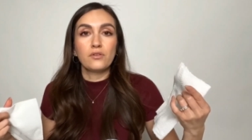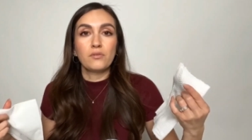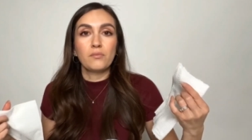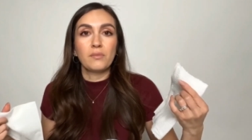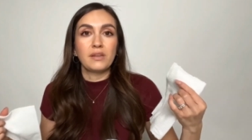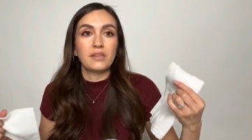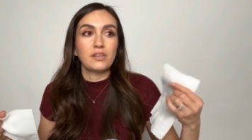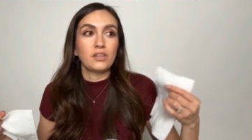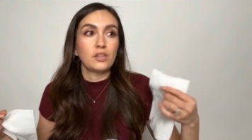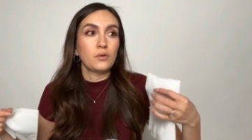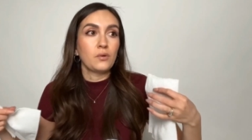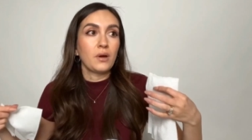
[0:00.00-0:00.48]

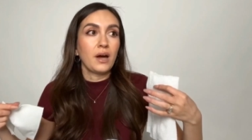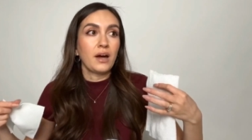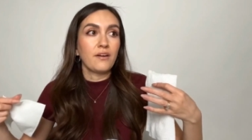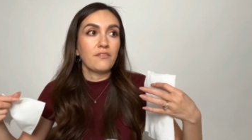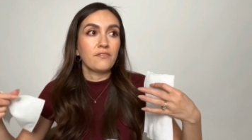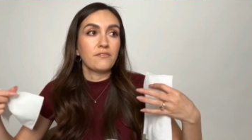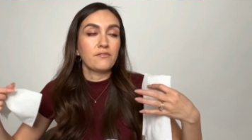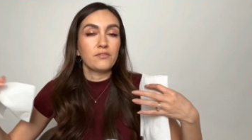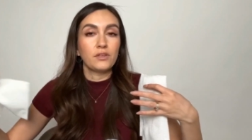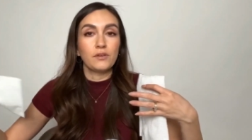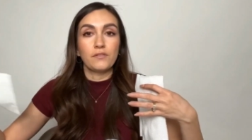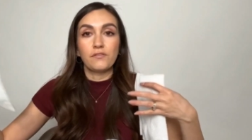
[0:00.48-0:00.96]

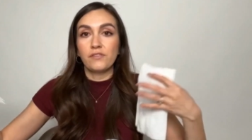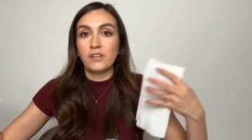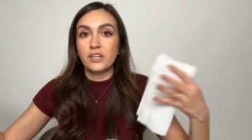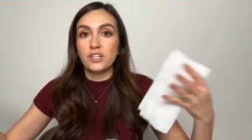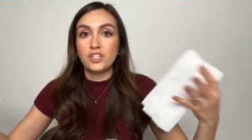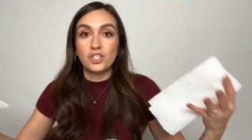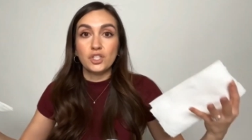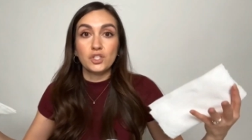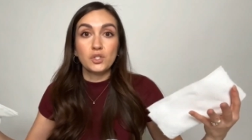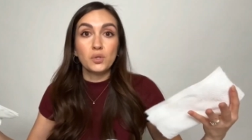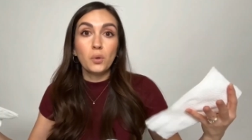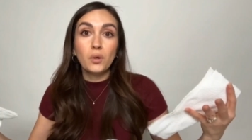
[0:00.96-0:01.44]
bacteria
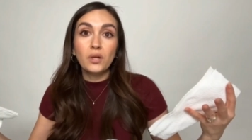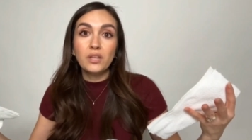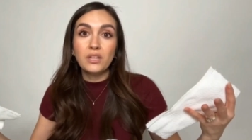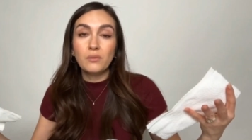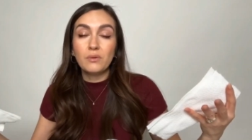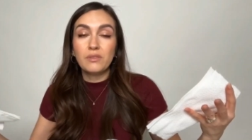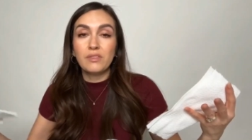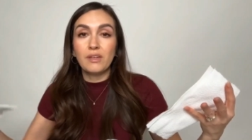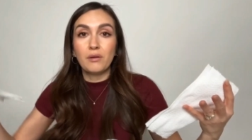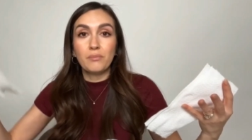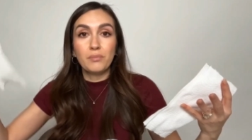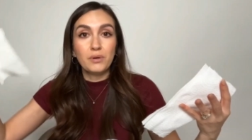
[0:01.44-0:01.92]
or if it's in
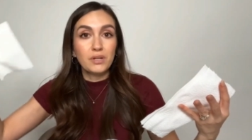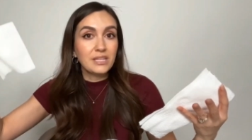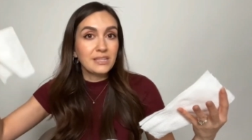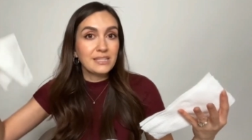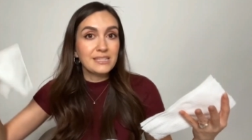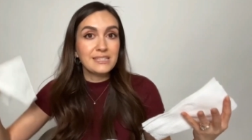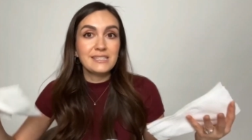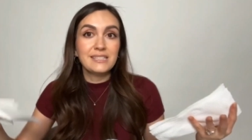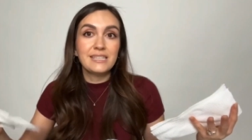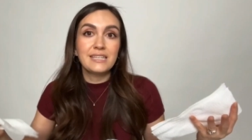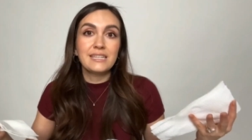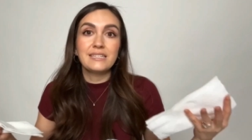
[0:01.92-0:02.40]
the
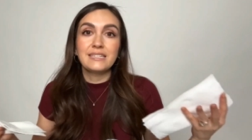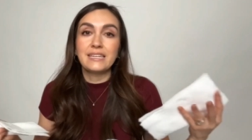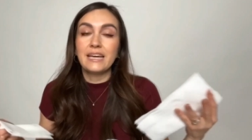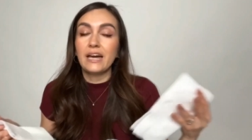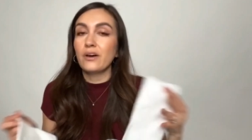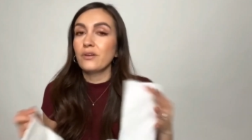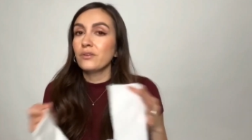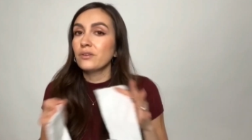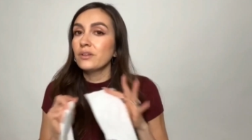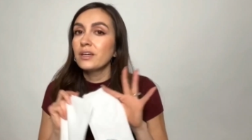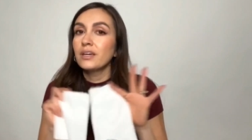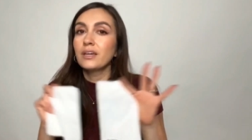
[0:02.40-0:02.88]
bathroom and you
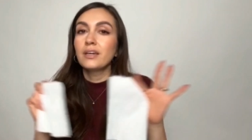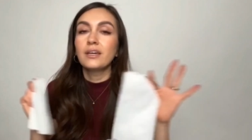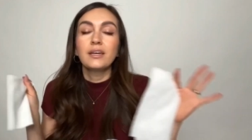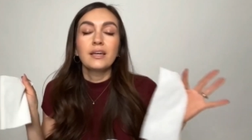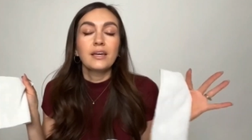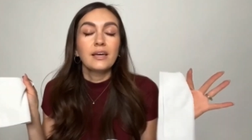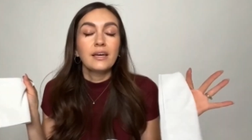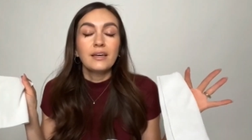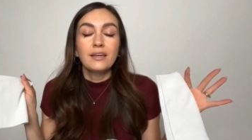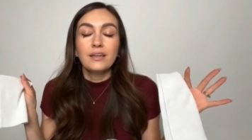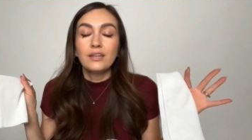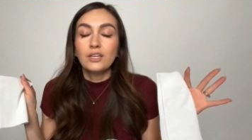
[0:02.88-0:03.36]
have, you
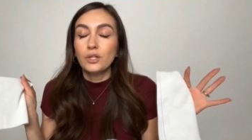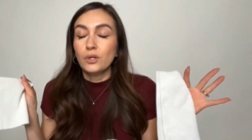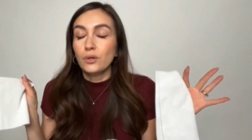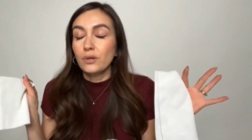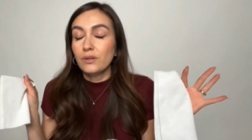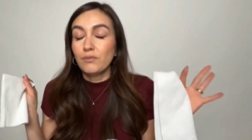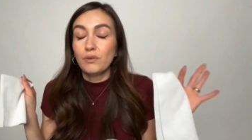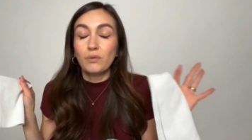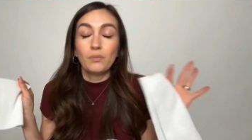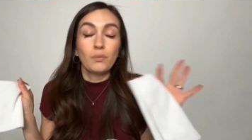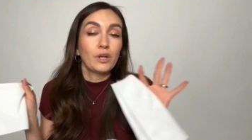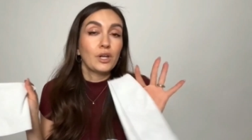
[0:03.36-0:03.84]
flush the
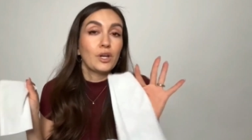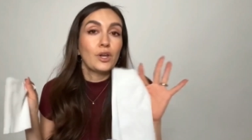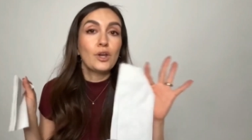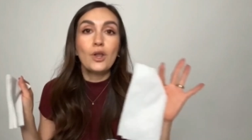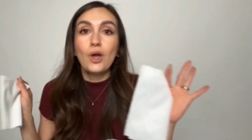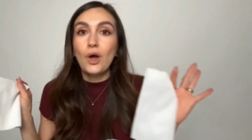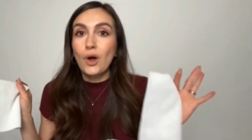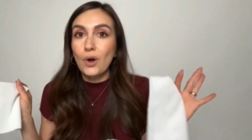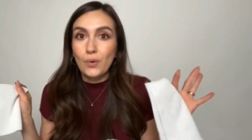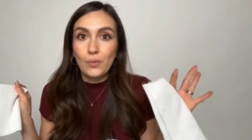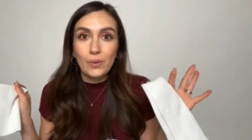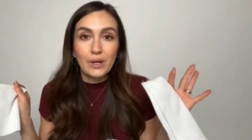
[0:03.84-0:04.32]
toilet without
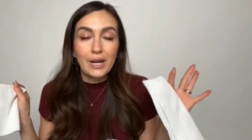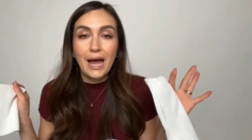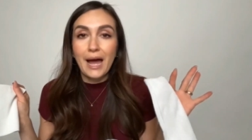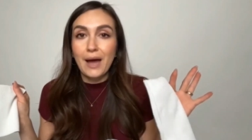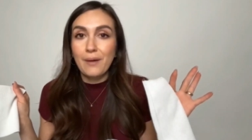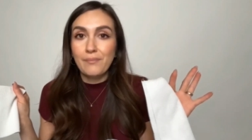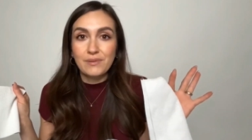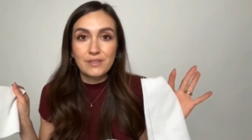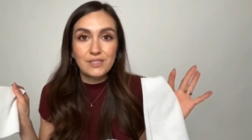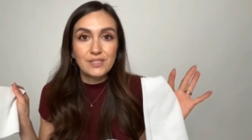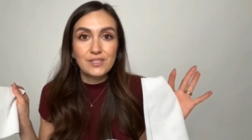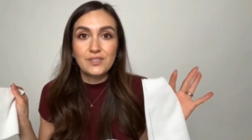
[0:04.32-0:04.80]
putting the seat
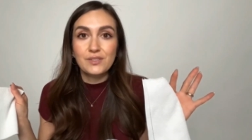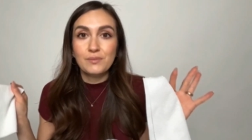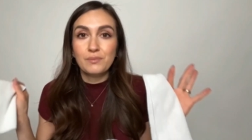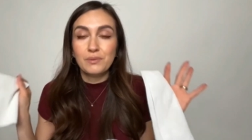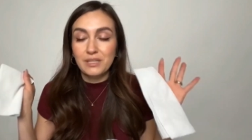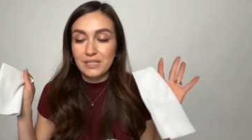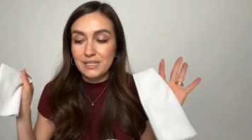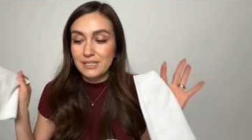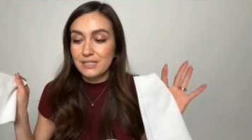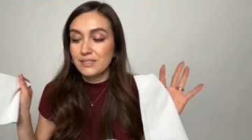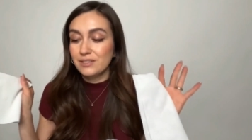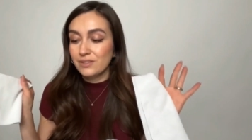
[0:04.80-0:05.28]
down,
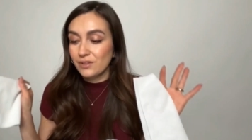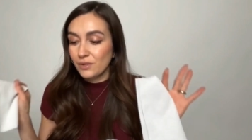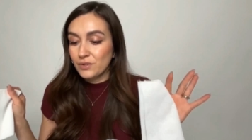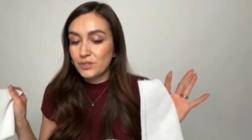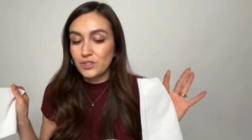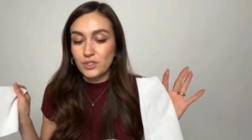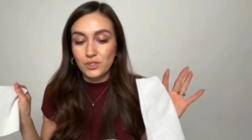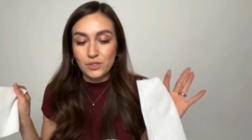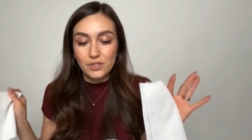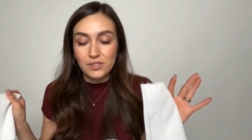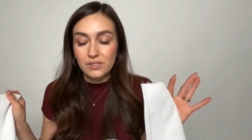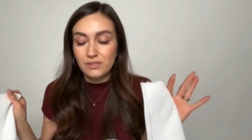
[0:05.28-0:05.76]
you
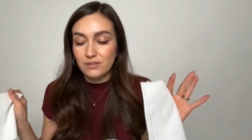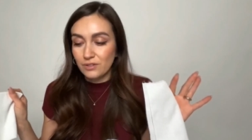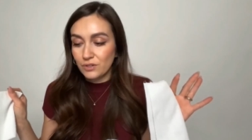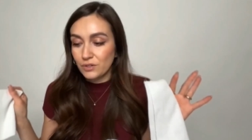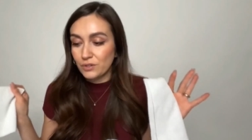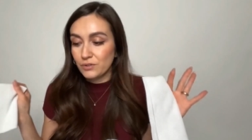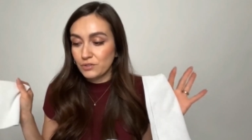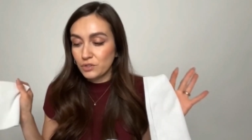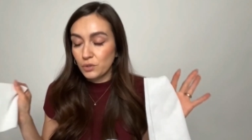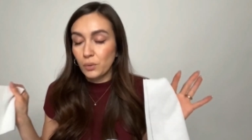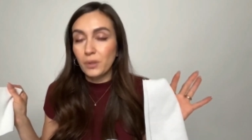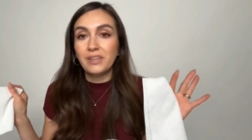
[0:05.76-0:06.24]
don't even wanna
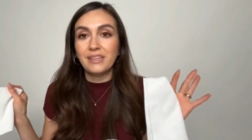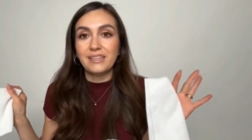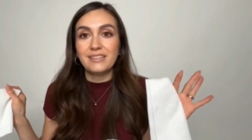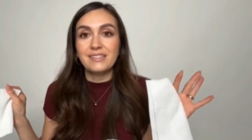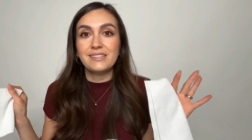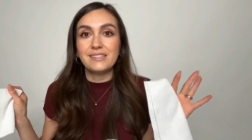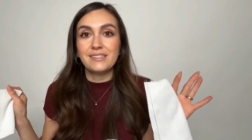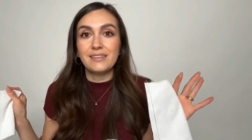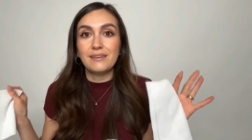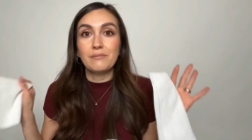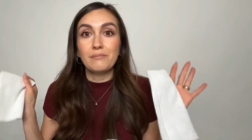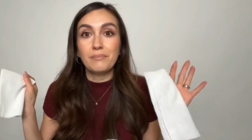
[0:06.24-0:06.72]
know what
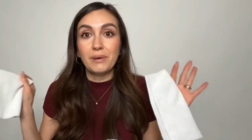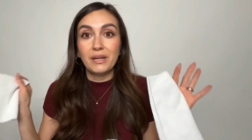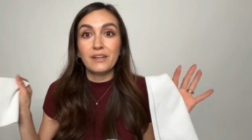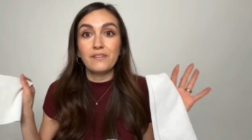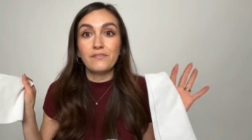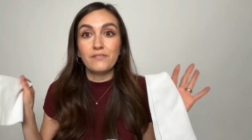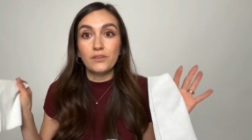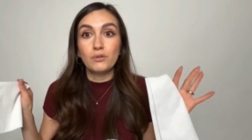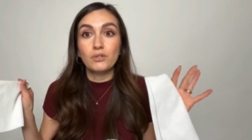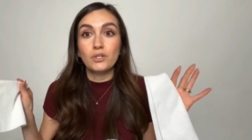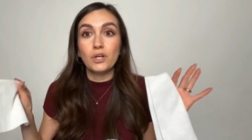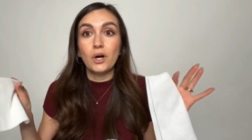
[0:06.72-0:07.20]

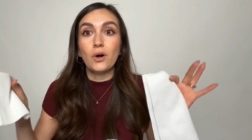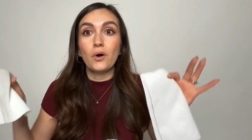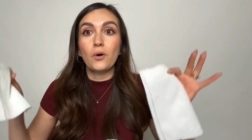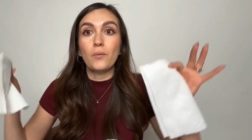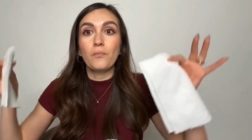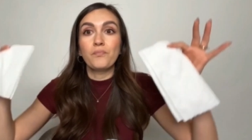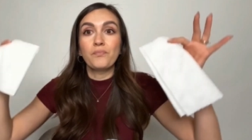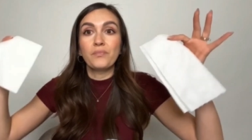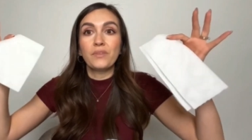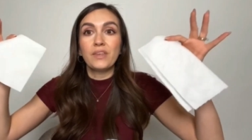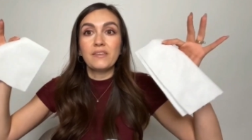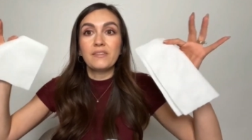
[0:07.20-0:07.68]
happens, please
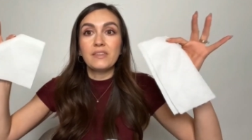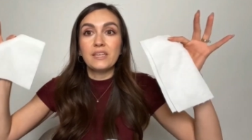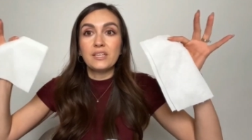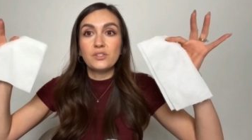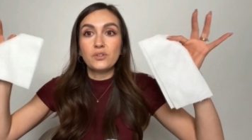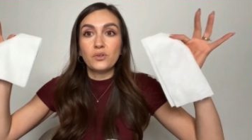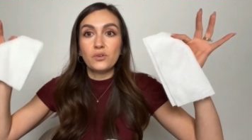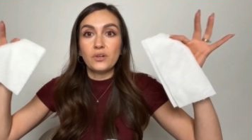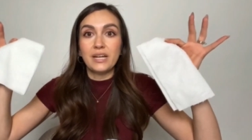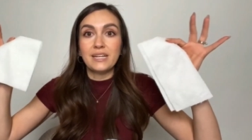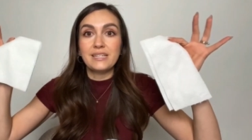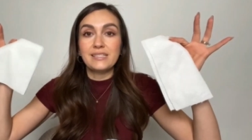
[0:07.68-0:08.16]
close your,
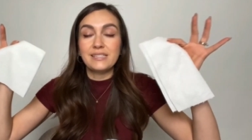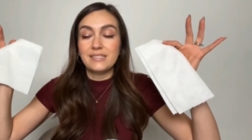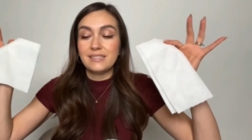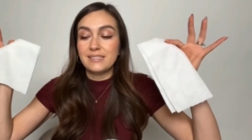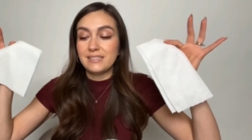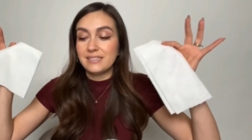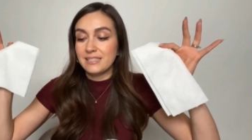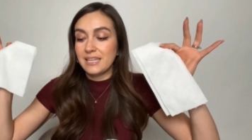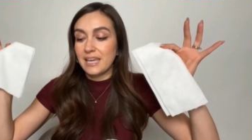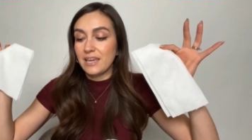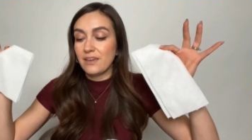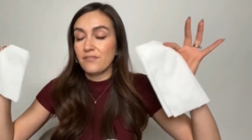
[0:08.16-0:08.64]
your
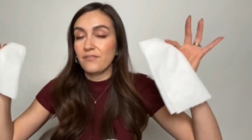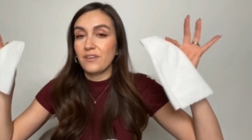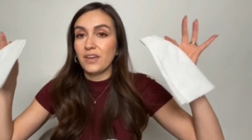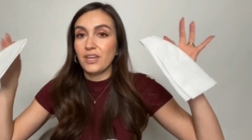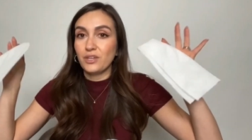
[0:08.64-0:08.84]
toilet seat.